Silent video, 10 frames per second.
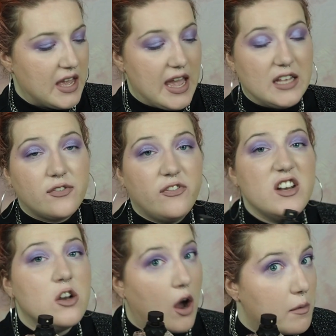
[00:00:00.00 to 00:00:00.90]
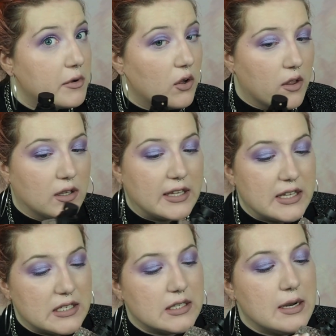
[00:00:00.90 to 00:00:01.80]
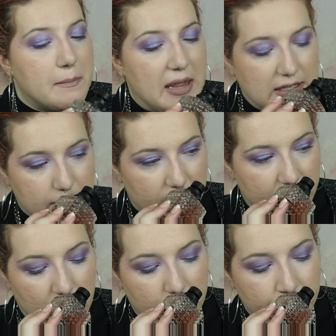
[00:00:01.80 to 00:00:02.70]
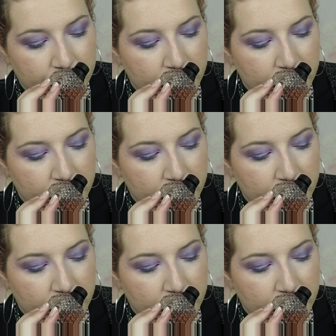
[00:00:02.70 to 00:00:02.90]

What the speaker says: It's phenomenal though. Like, this is an amazing perfume.